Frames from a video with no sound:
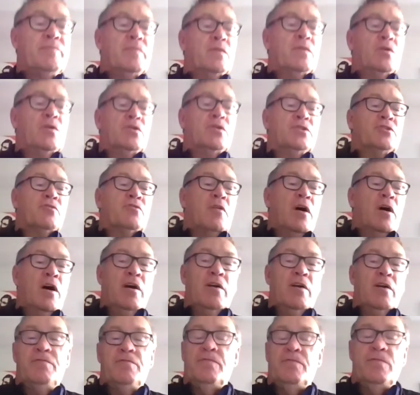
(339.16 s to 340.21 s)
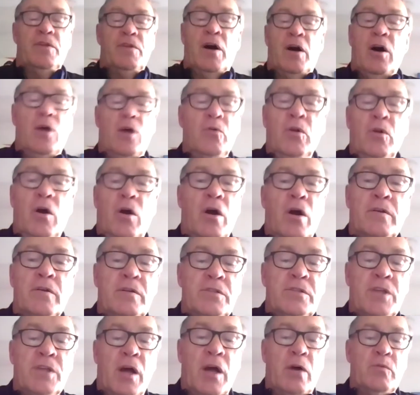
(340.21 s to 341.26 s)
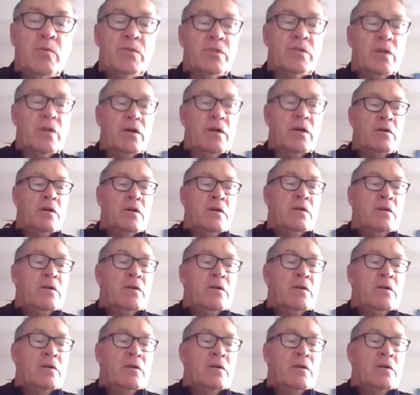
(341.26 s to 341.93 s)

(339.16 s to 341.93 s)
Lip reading: Cosgrove, the whole lot. So it was a